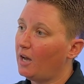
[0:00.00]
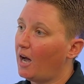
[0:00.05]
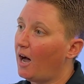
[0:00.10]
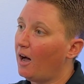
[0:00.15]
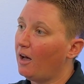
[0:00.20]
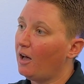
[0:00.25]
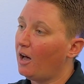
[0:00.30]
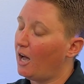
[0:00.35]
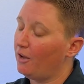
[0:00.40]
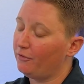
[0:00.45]

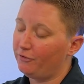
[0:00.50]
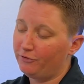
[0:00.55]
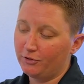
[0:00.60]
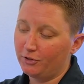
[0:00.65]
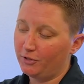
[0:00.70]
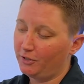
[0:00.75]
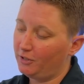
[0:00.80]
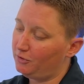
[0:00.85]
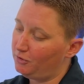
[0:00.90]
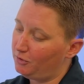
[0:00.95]
I
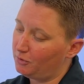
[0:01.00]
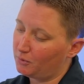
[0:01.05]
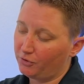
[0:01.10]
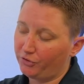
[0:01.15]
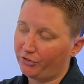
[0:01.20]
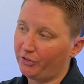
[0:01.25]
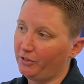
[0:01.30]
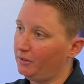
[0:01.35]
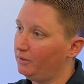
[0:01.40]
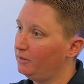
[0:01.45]
fully
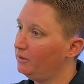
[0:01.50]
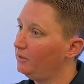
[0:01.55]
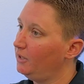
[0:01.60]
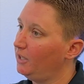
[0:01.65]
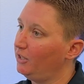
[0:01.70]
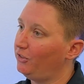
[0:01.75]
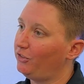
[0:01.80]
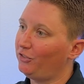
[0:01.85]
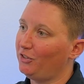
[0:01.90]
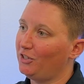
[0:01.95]
endorse it.
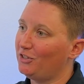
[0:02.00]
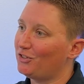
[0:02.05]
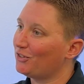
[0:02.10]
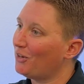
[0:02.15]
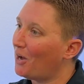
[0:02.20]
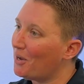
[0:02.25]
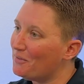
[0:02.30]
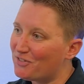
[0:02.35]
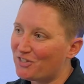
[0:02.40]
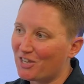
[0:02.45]
It's
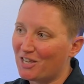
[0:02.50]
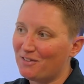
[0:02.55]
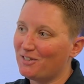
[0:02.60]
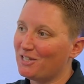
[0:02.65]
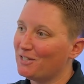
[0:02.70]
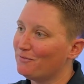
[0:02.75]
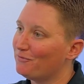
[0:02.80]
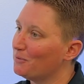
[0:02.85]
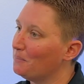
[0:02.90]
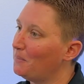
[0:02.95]

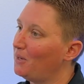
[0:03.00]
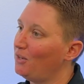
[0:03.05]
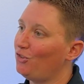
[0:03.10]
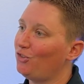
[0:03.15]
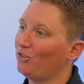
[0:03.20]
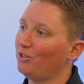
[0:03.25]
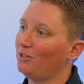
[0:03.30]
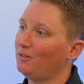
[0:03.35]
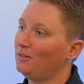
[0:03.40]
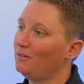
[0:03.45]
life-saving
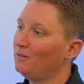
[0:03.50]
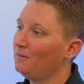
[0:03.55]
information.